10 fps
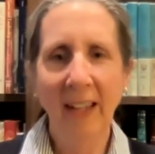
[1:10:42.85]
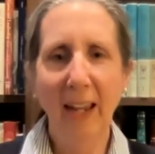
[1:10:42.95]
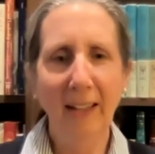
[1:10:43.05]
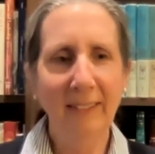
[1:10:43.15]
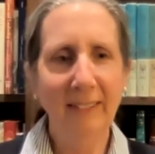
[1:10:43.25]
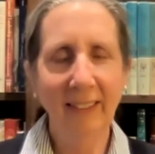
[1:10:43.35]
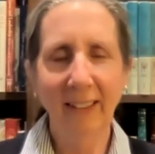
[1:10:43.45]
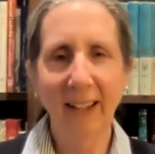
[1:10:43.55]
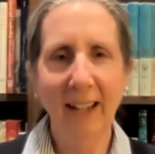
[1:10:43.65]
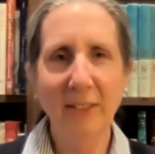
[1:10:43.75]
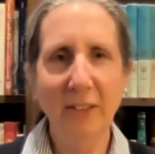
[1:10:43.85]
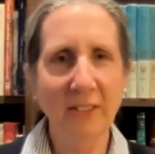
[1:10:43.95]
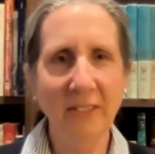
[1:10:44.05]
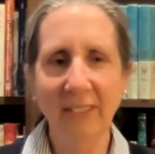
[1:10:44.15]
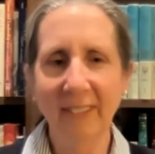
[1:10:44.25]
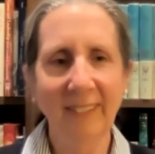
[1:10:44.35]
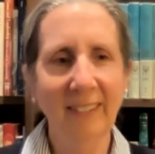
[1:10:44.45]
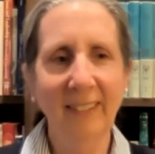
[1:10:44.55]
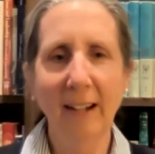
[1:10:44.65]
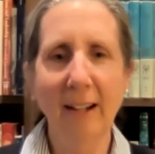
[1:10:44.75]
And I just
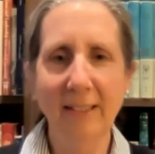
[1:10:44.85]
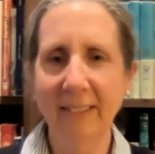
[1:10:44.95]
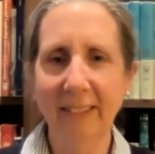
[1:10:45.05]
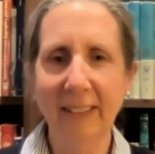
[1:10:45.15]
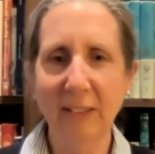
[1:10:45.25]
constantly,